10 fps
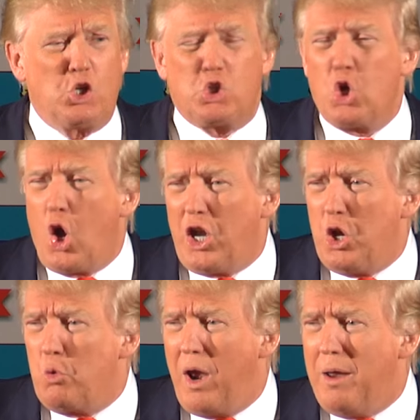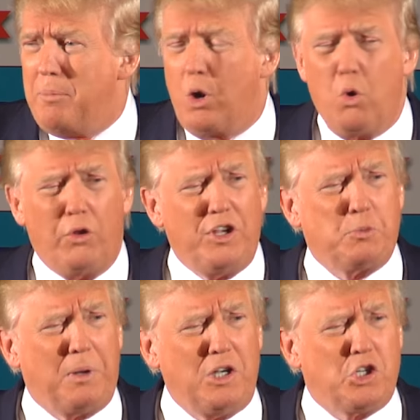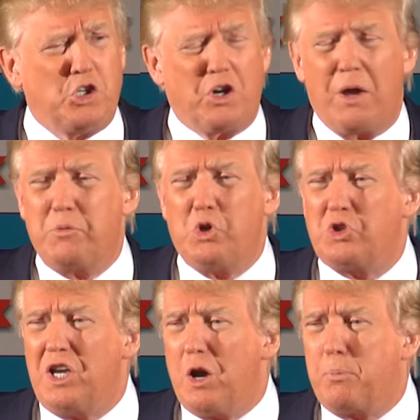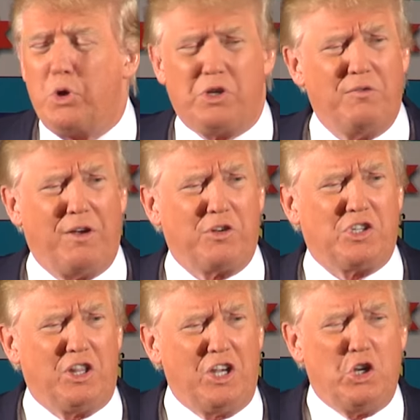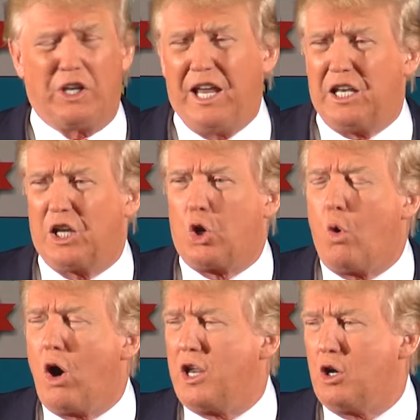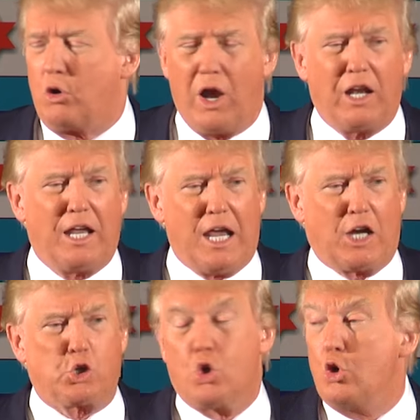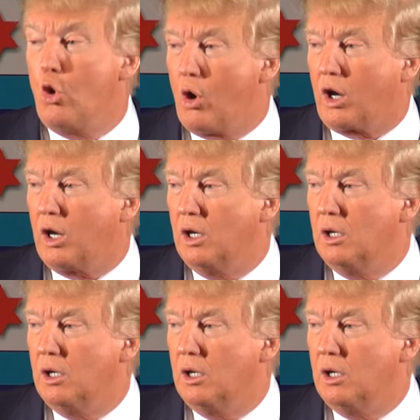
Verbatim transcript: Saudi Arabia, all these places, you come, you see airports you've never seen. Then you land at LaGuardia or LAX or Newark,